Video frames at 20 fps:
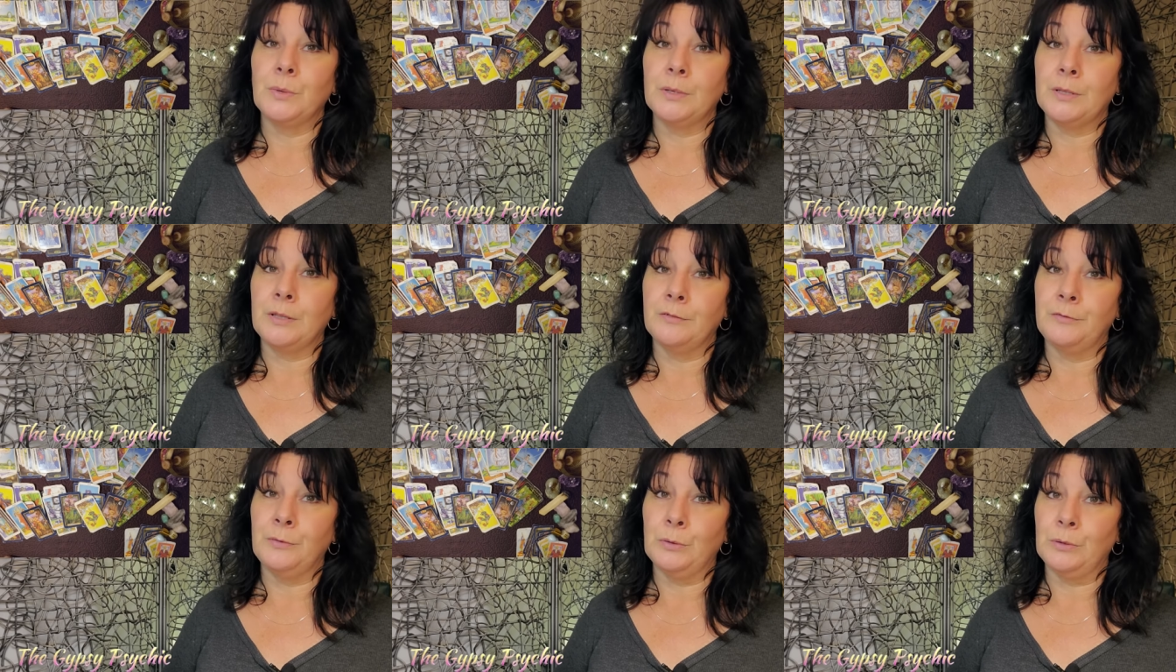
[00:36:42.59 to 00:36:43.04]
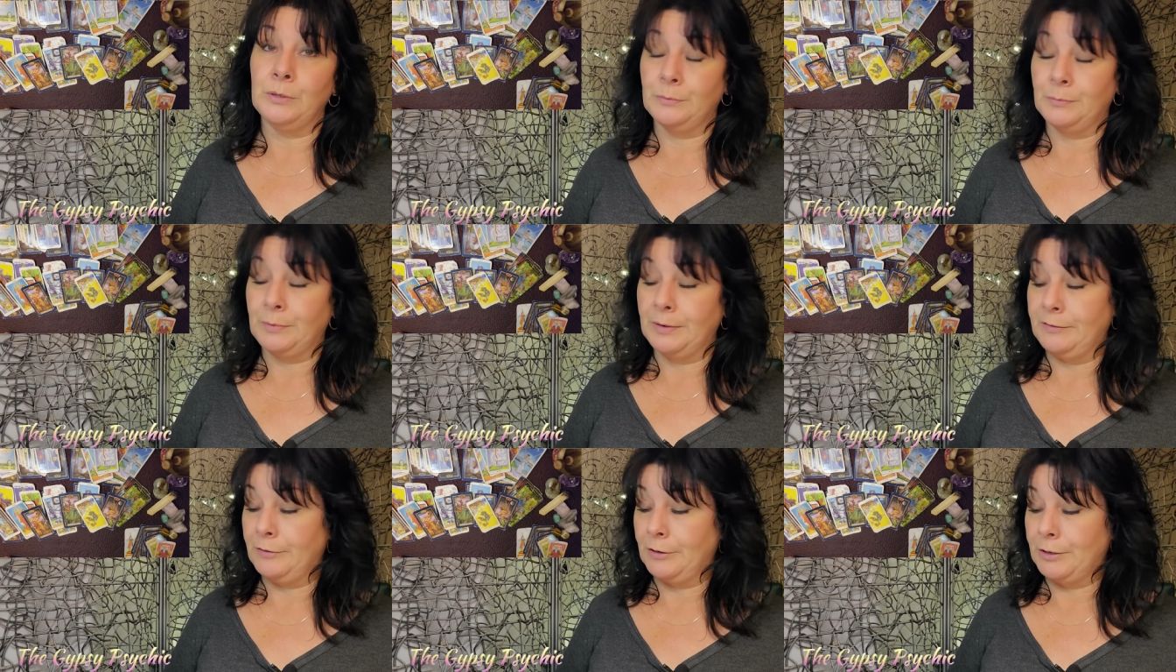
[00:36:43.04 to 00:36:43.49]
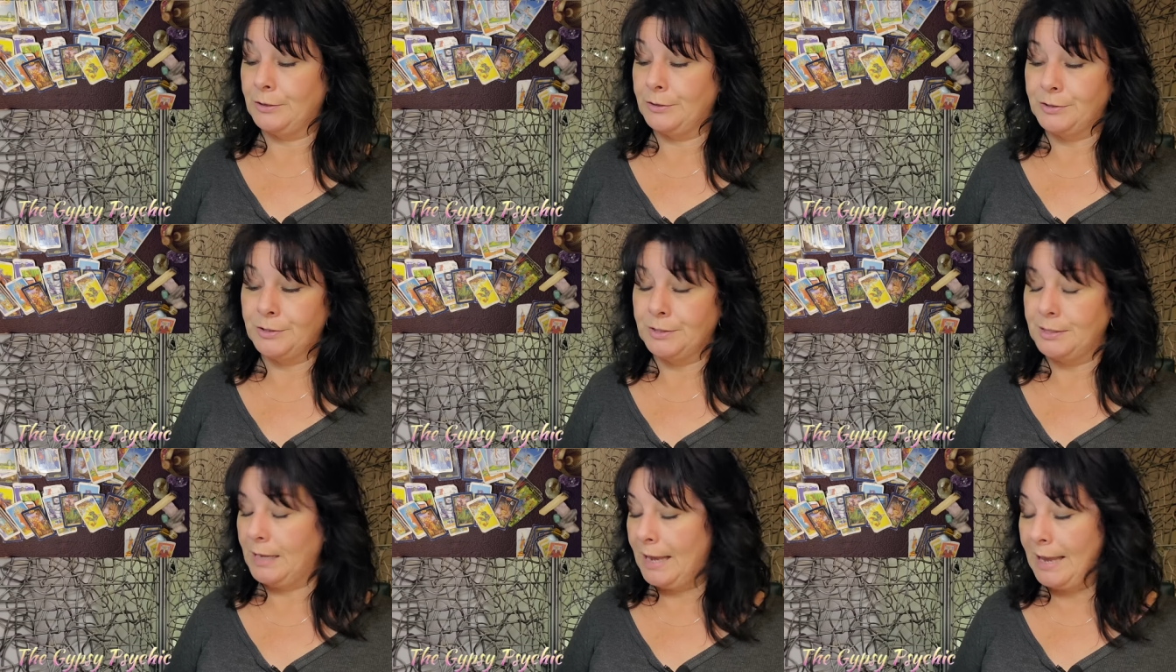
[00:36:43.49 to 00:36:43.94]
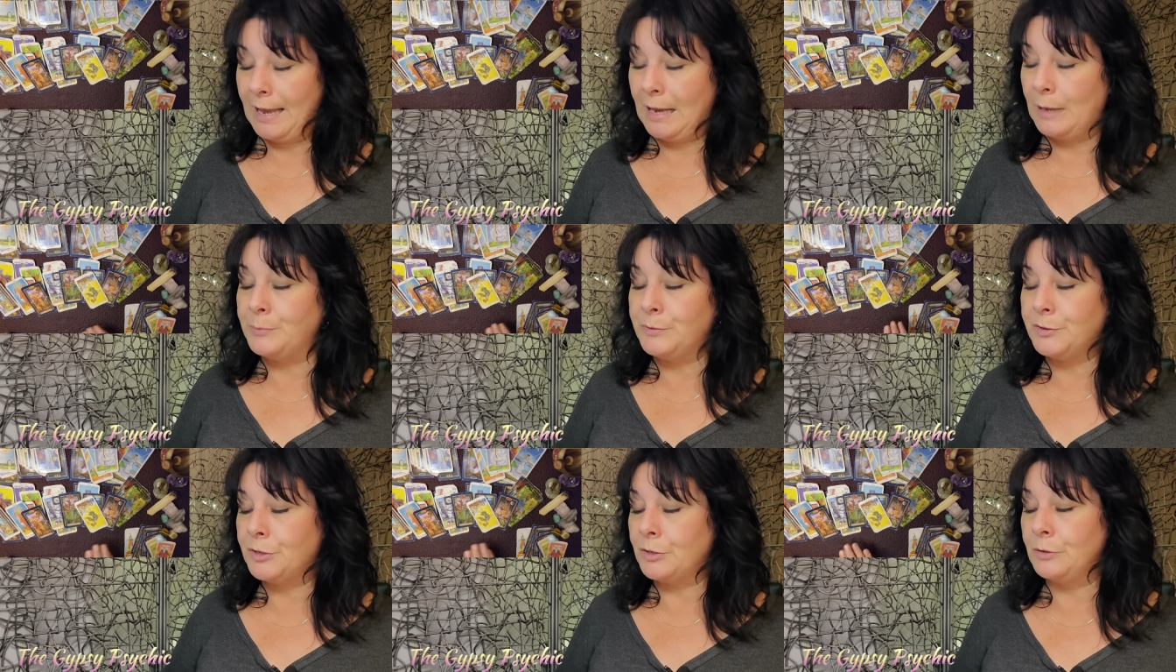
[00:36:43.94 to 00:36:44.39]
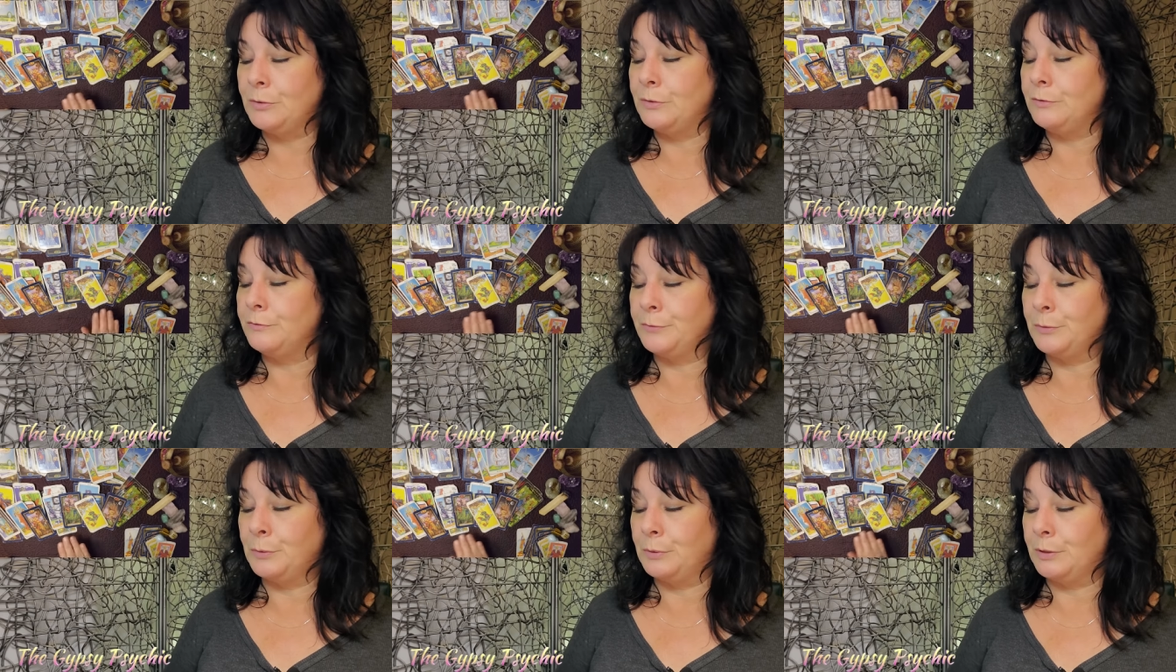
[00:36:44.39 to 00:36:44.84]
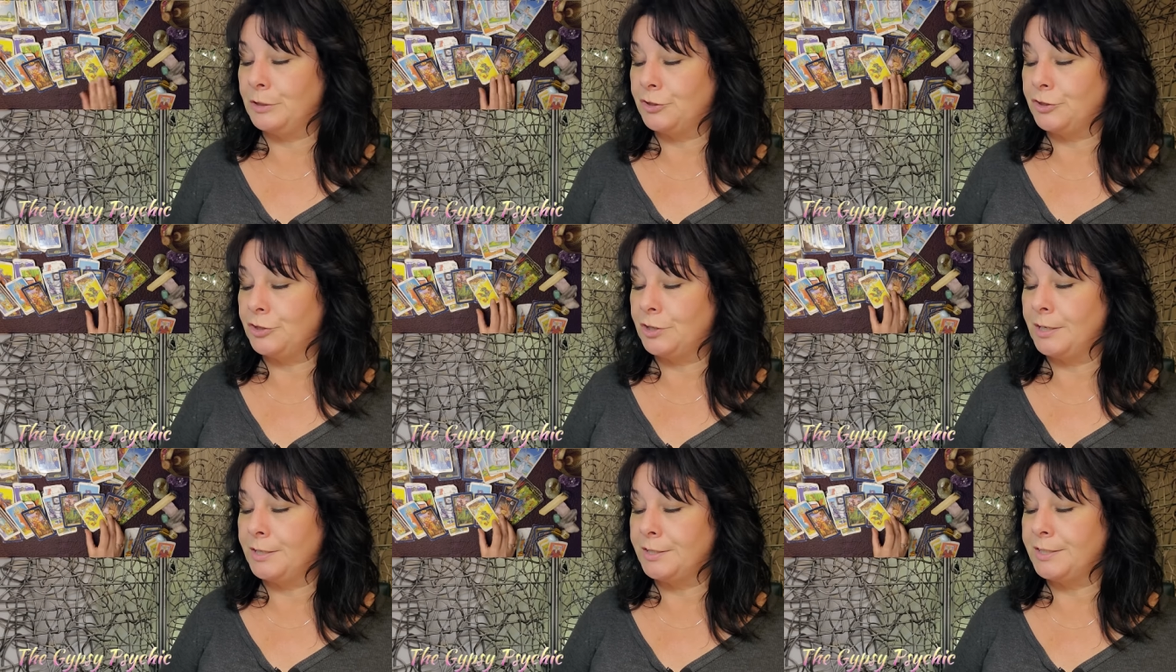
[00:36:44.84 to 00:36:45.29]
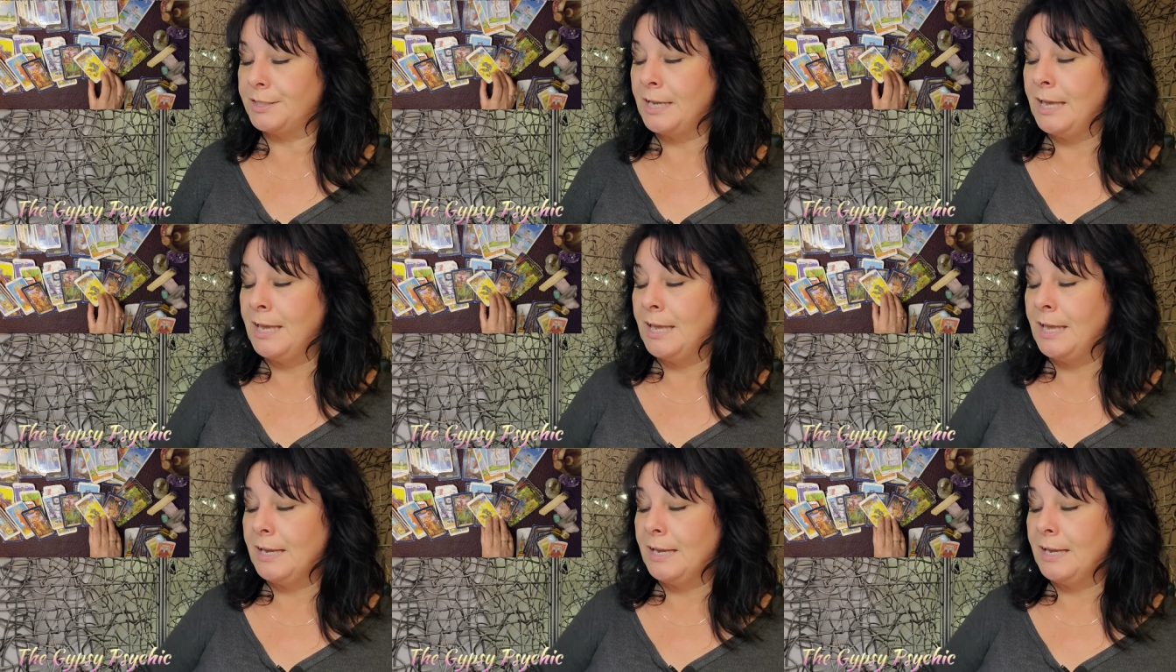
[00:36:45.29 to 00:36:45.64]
with the fool in reverse. Absolute foolishness.